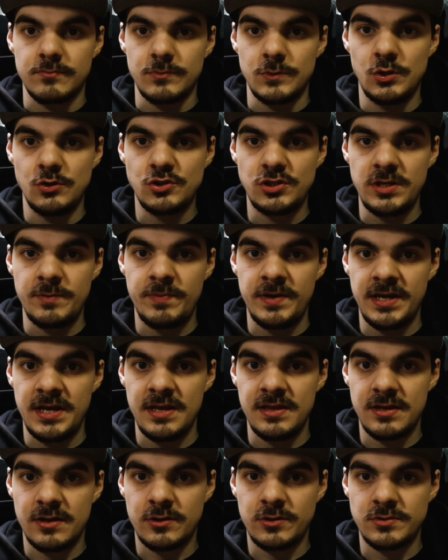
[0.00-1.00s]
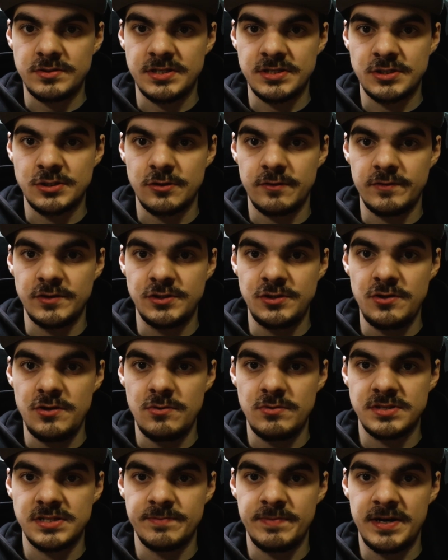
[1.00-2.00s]
Usually picking the closest server to
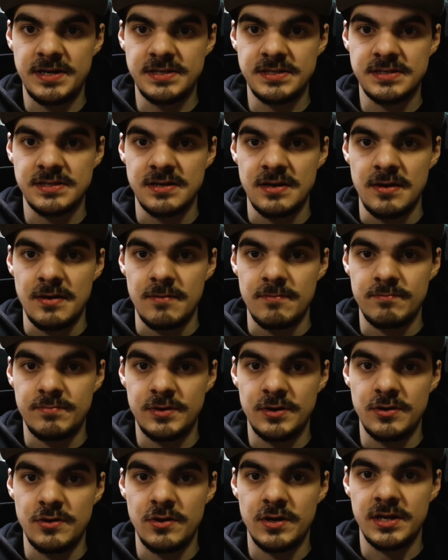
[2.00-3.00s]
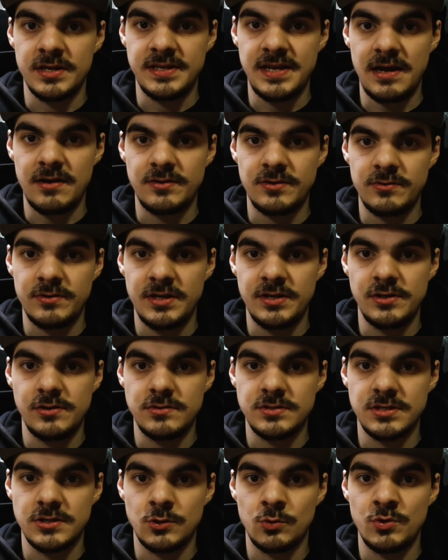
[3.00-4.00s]
you is the best, but you can download and
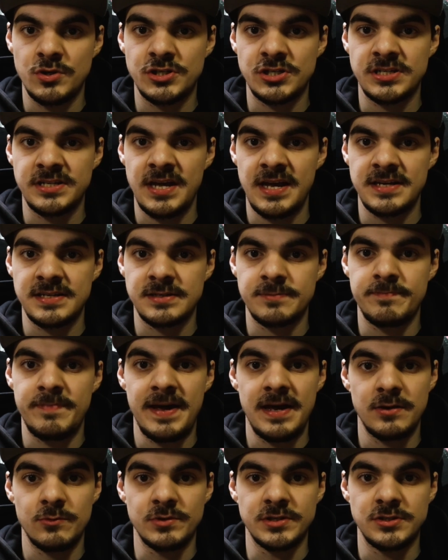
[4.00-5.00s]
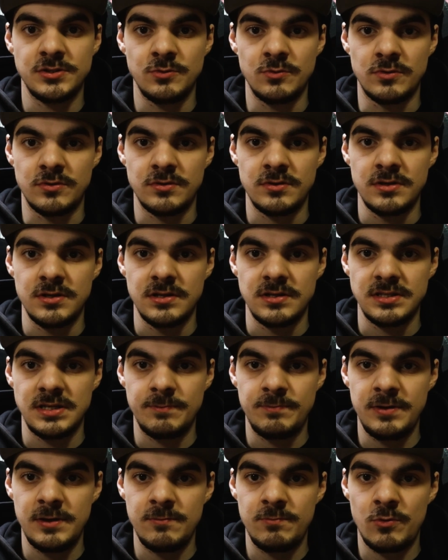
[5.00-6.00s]
use the Twitch test bandwidth tool to
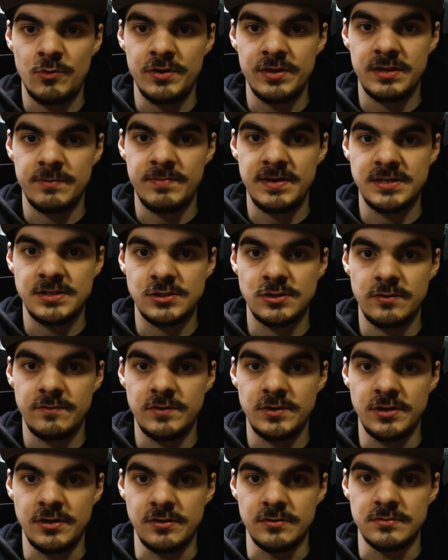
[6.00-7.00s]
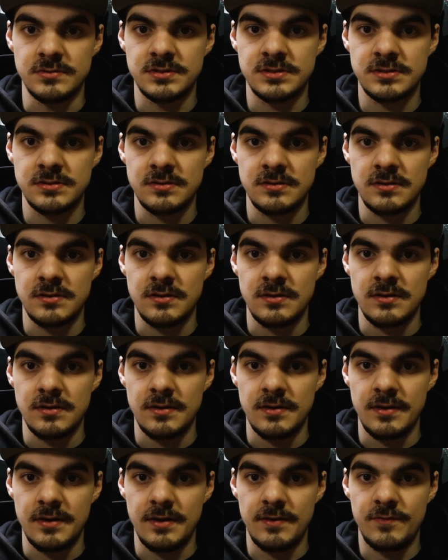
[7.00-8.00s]
pinpoint the best server to use.
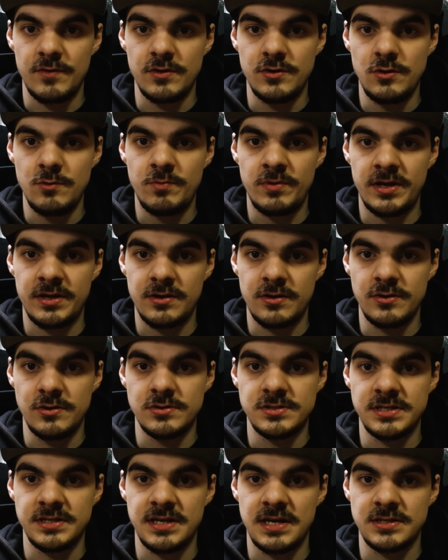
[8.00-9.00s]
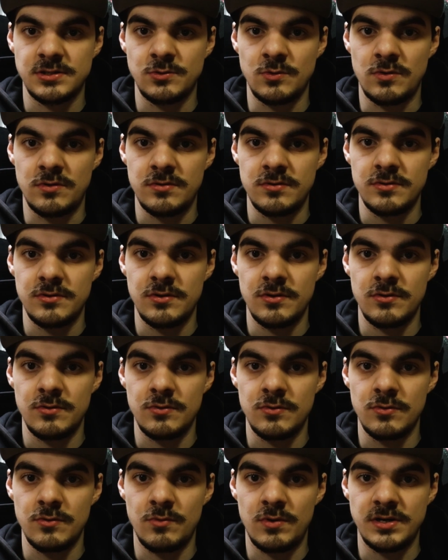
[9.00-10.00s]
If you do plan on using that tool, you
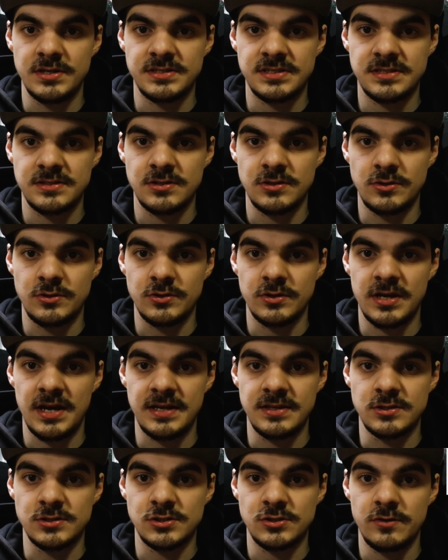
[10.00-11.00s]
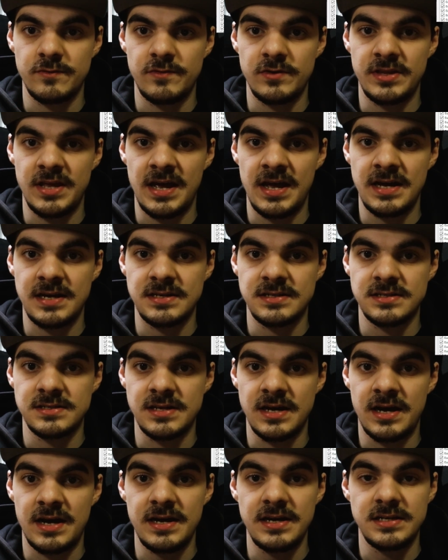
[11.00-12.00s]
want to look at the server that has the
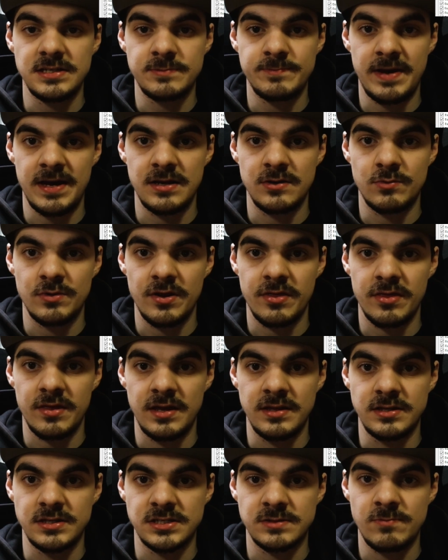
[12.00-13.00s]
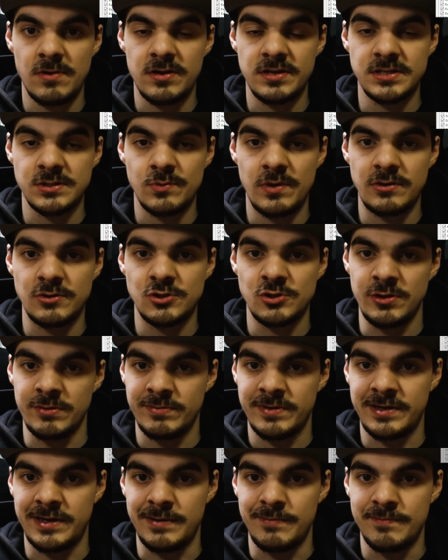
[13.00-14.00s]
highest bandwidth and the smallest round trip
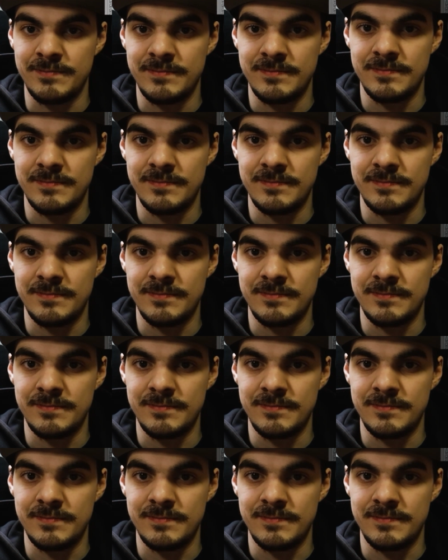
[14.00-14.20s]
time.